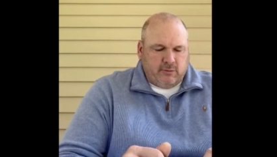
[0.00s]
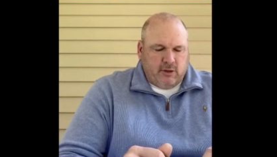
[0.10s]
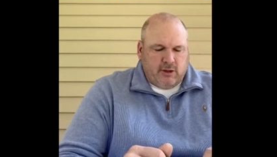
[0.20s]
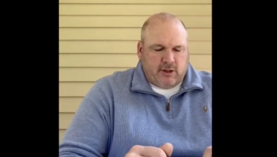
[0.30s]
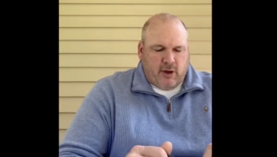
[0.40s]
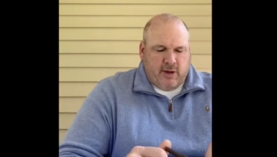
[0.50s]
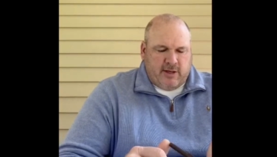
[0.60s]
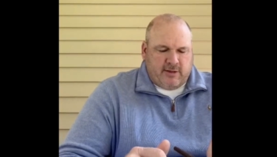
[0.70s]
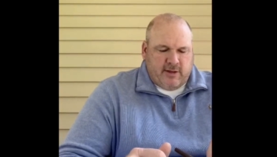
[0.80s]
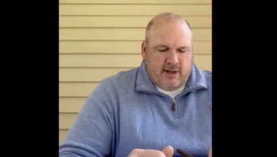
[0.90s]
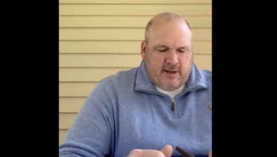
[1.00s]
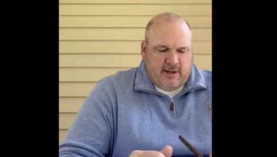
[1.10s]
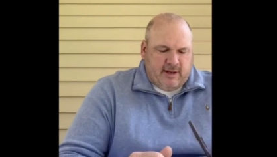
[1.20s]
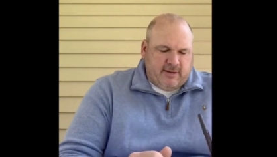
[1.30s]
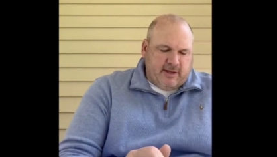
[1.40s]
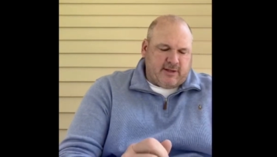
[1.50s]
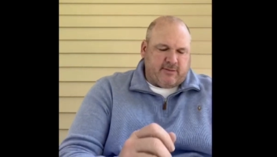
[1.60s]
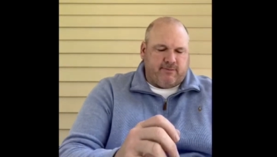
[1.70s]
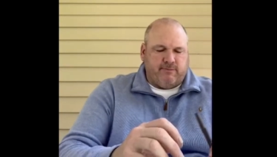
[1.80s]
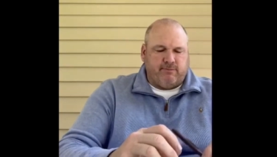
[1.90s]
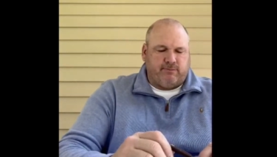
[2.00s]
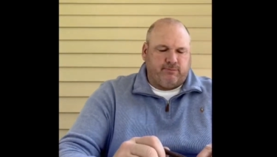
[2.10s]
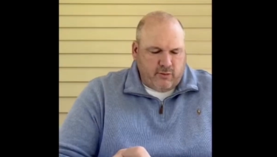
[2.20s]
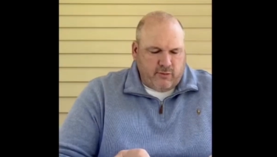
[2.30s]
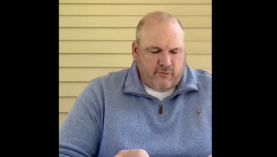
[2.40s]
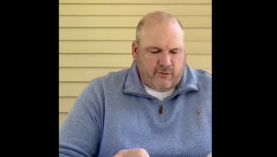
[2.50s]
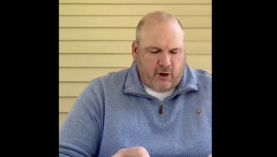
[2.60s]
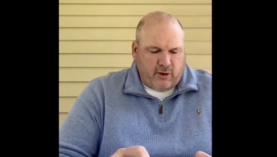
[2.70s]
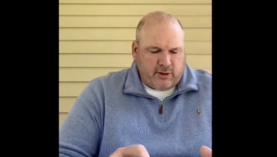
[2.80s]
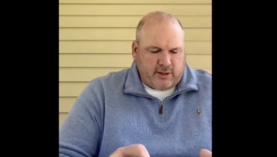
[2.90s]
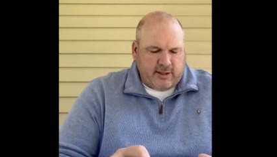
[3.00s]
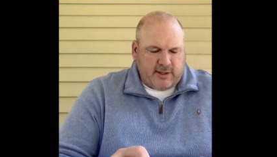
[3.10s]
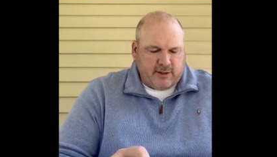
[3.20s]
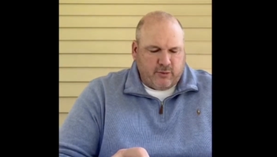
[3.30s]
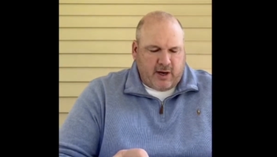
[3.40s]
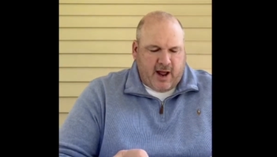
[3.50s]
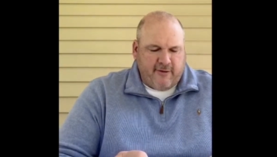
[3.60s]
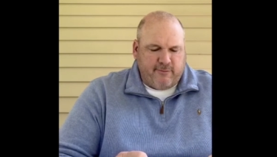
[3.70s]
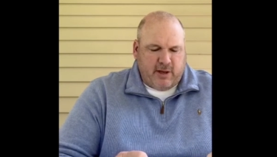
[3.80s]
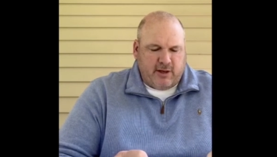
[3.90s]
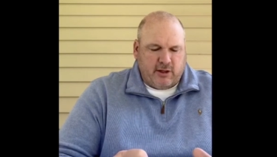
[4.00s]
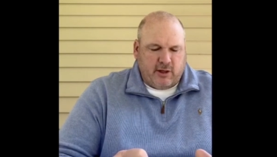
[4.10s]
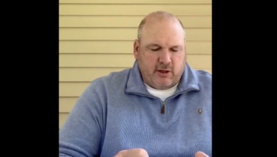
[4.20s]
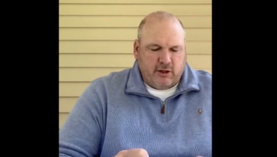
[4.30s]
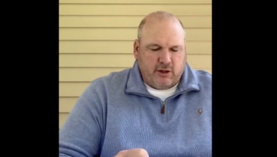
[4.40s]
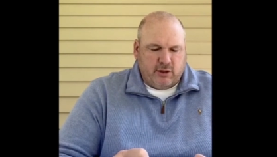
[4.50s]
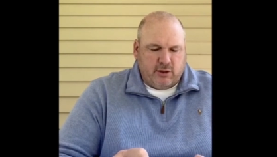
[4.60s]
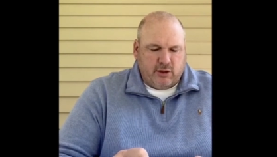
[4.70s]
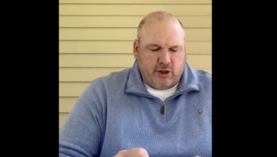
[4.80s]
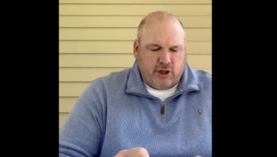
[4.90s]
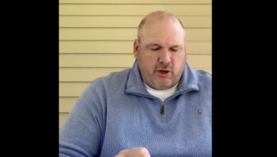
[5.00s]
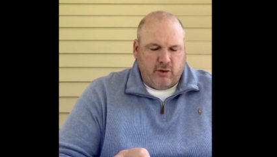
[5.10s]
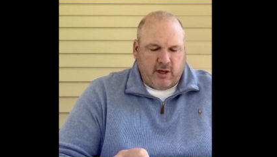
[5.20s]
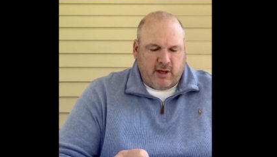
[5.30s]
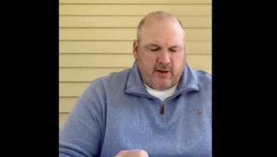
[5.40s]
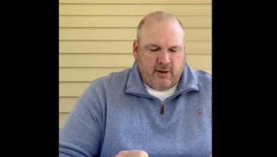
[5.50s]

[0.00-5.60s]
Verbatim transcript: So he's in, in this verse, it says, When I have bent Judah,